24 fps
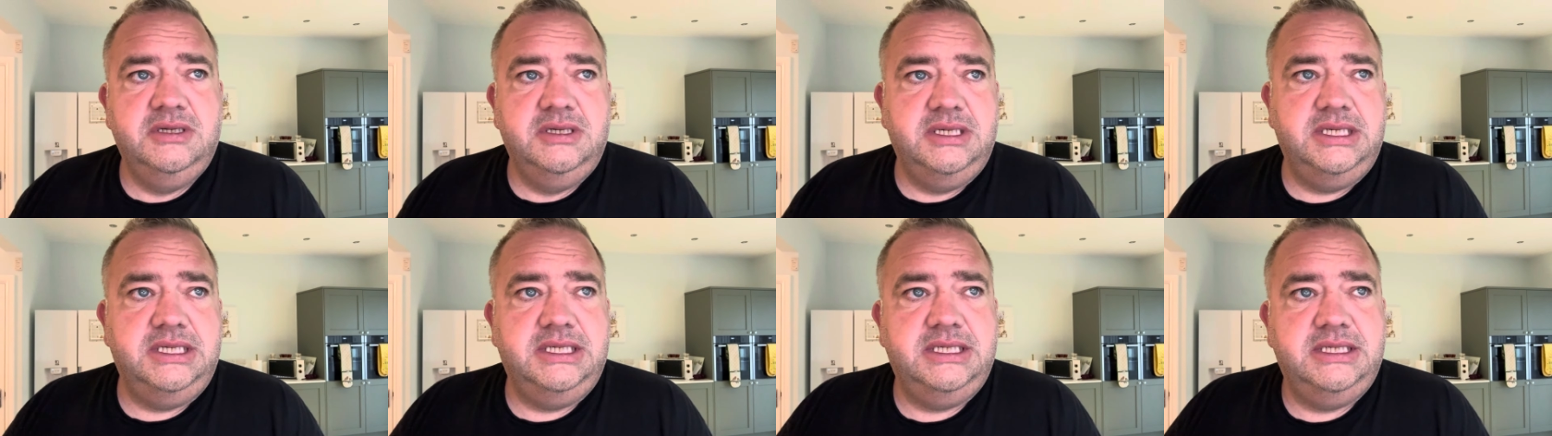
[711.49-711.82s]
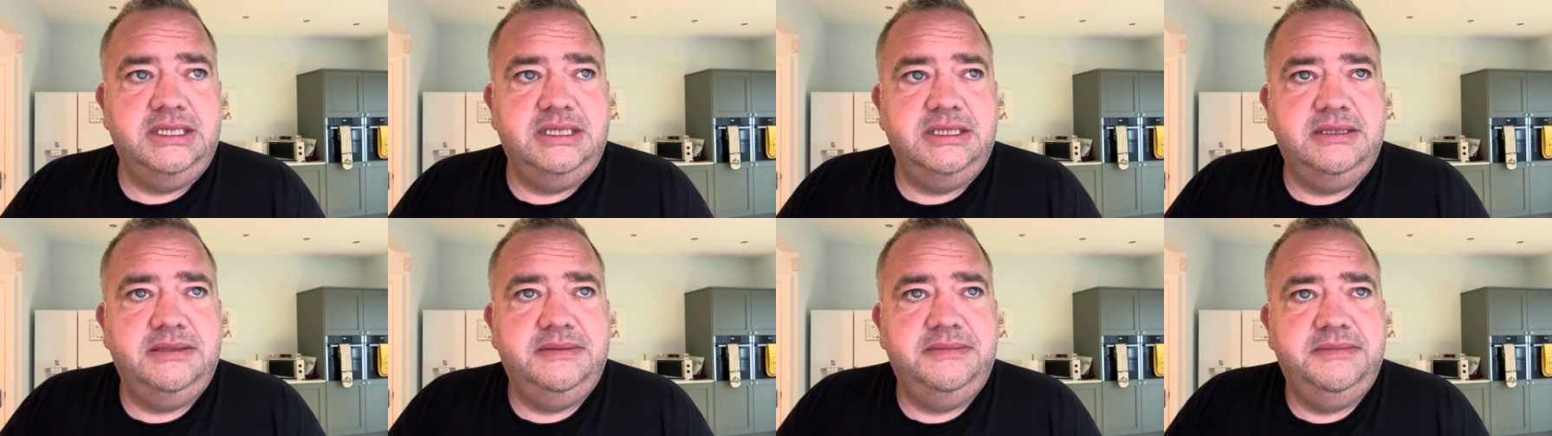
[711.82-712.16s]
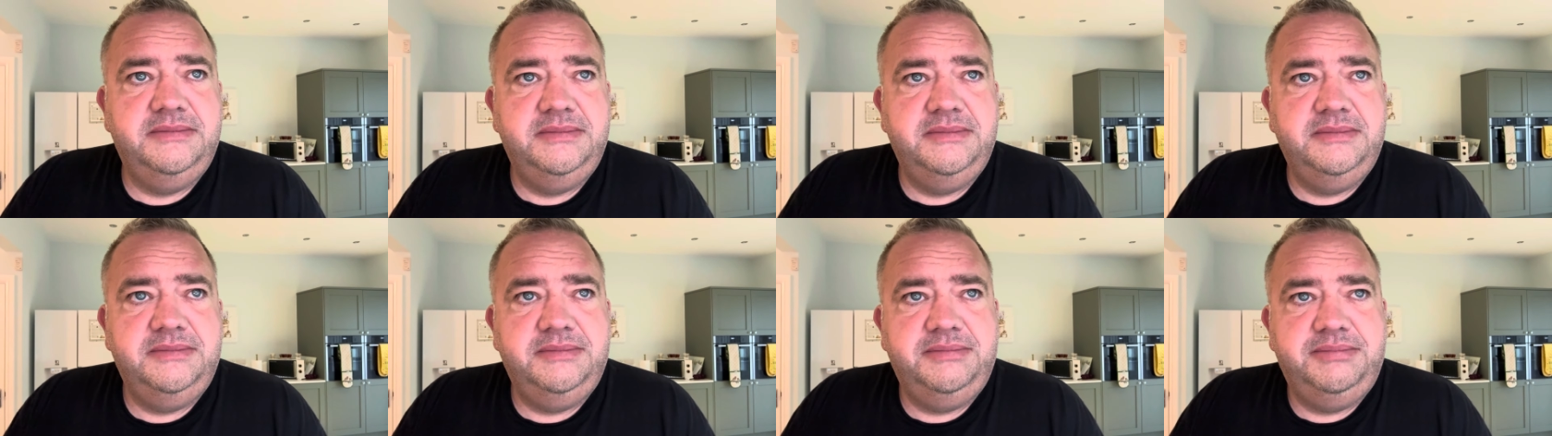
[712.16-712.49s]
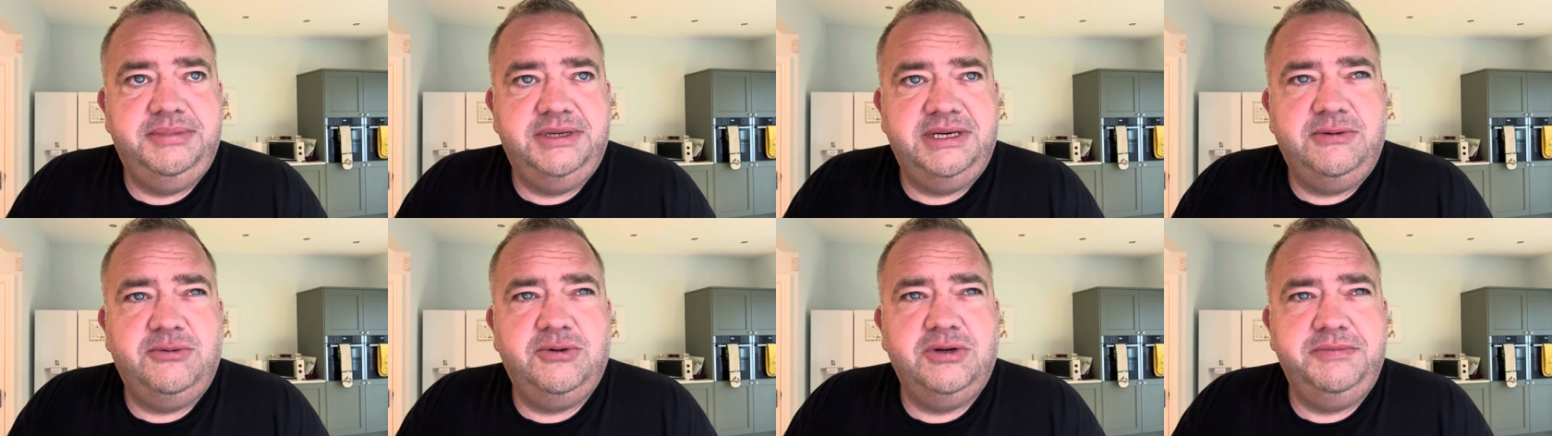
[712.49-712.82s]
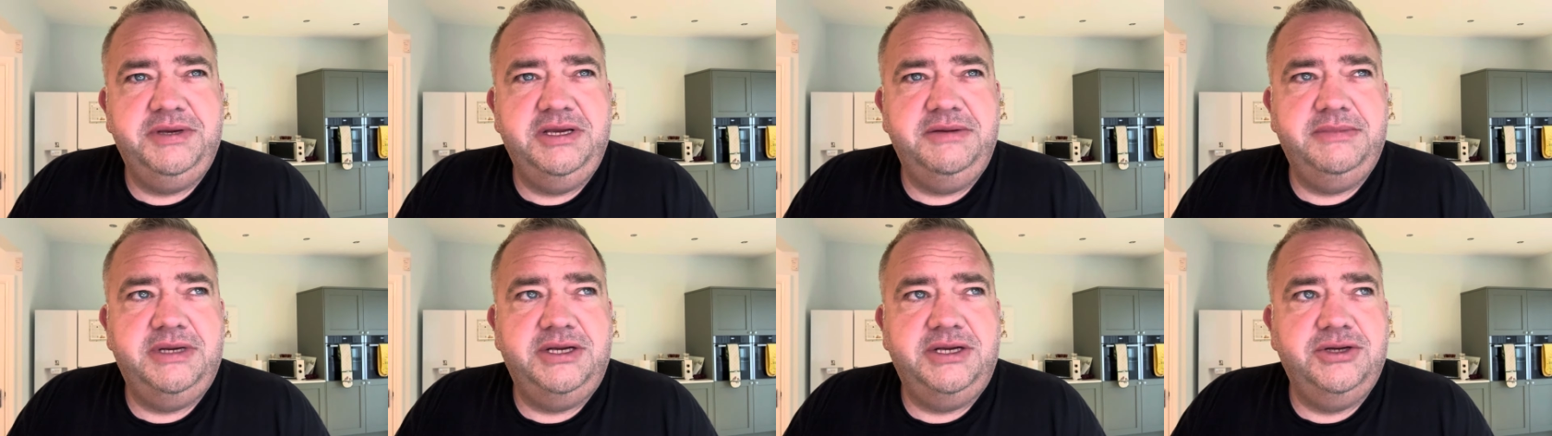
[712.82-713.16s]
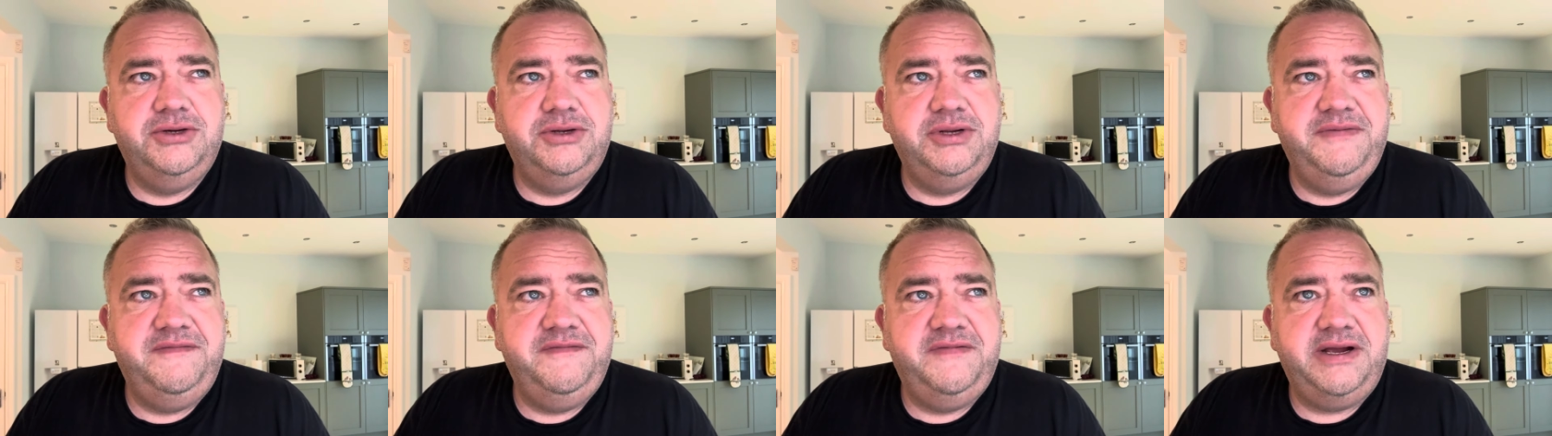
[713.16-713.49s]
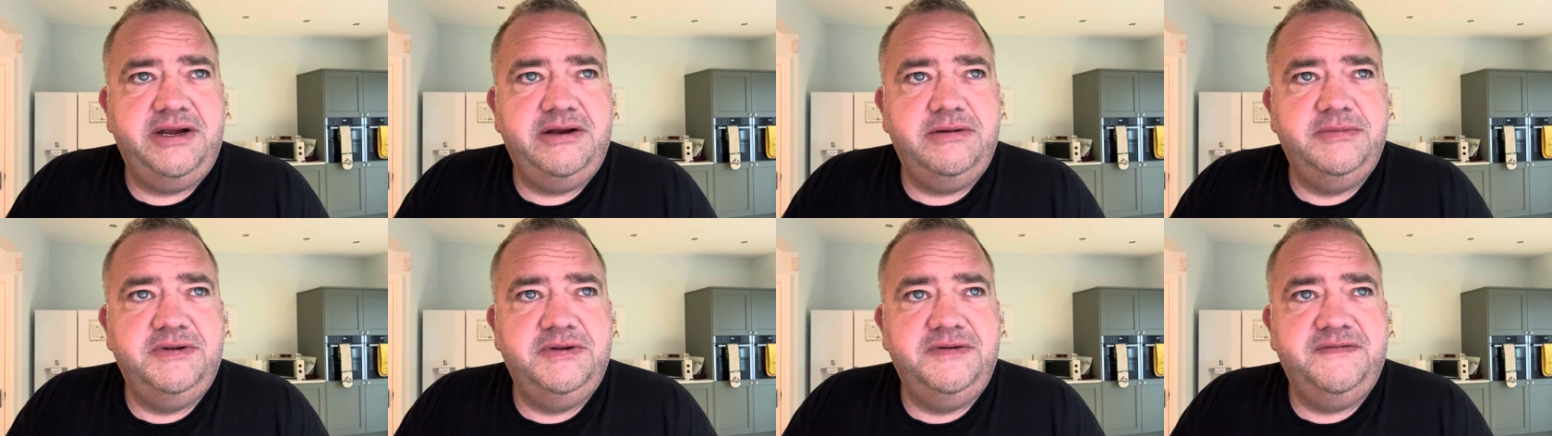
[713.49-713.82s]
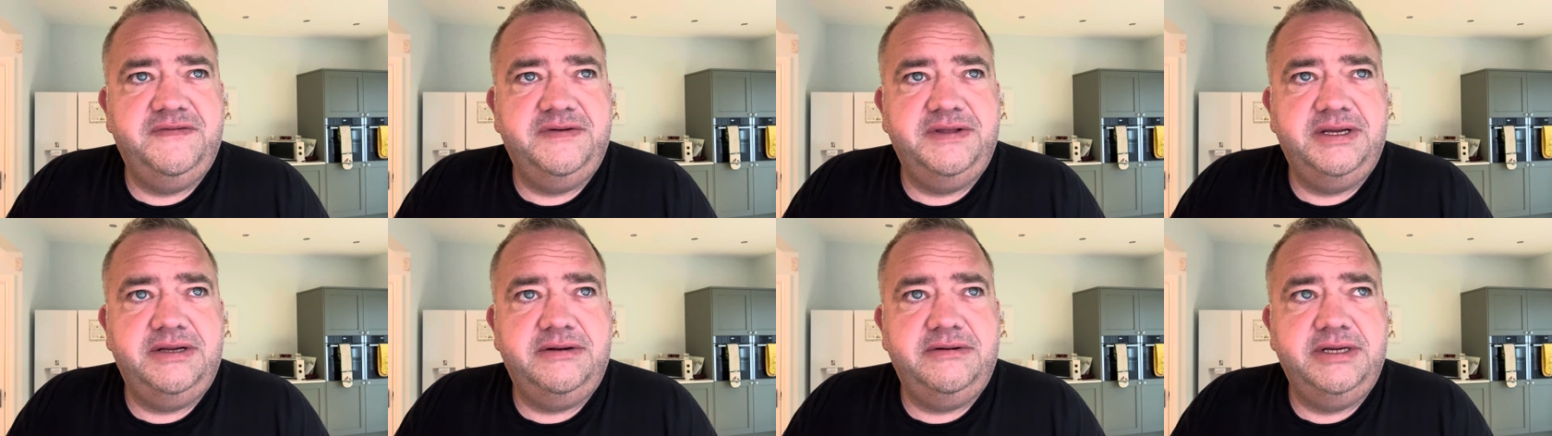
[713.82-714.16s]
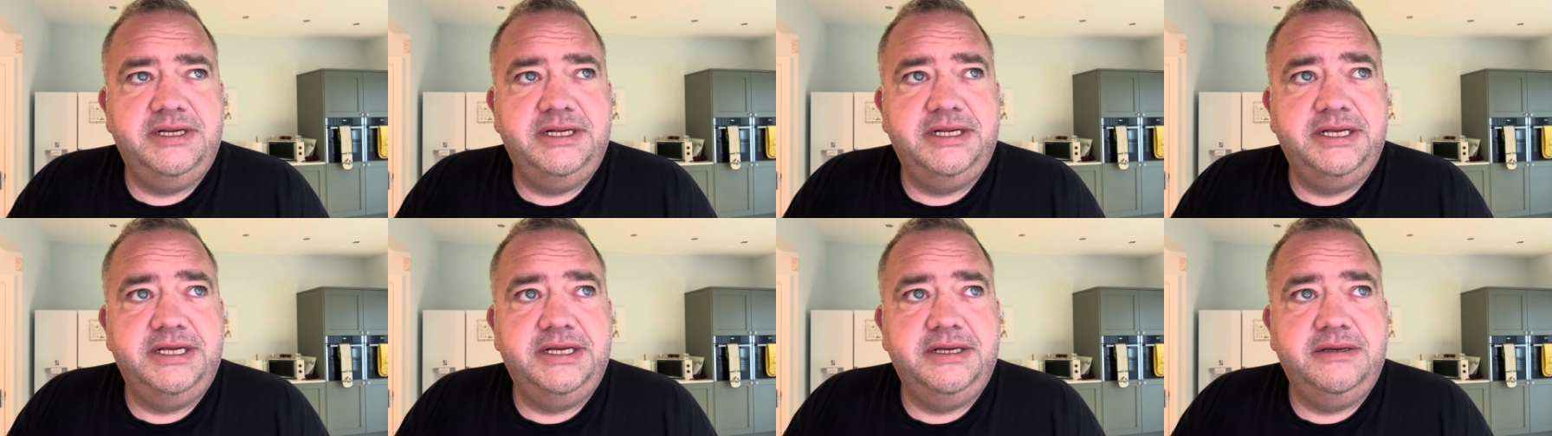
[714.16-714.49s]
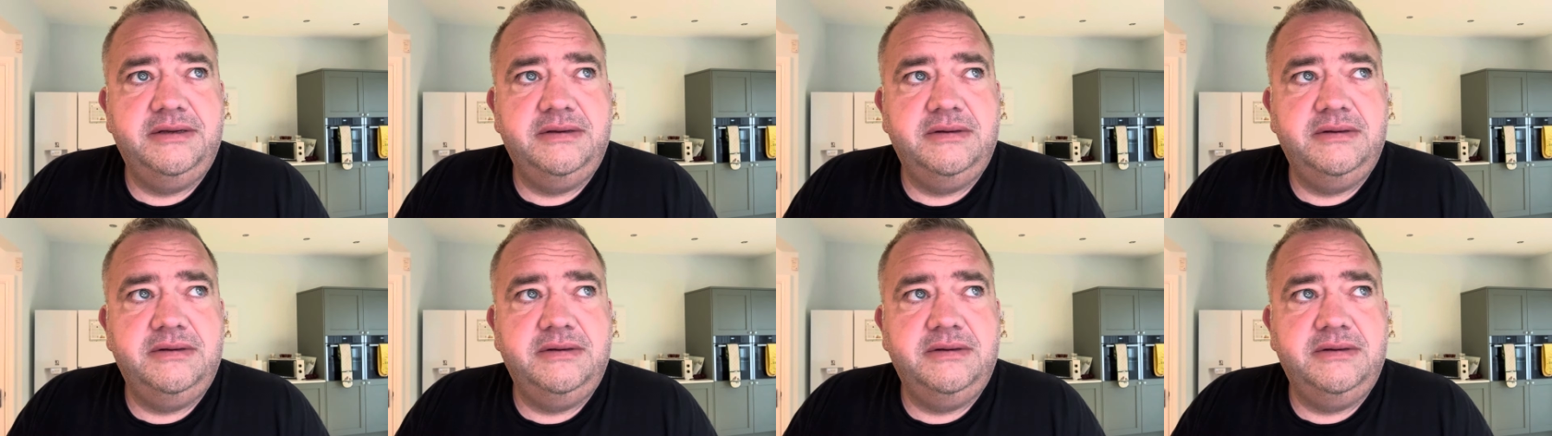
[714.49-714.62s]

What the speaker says: But I want to be in my own environment for that, really.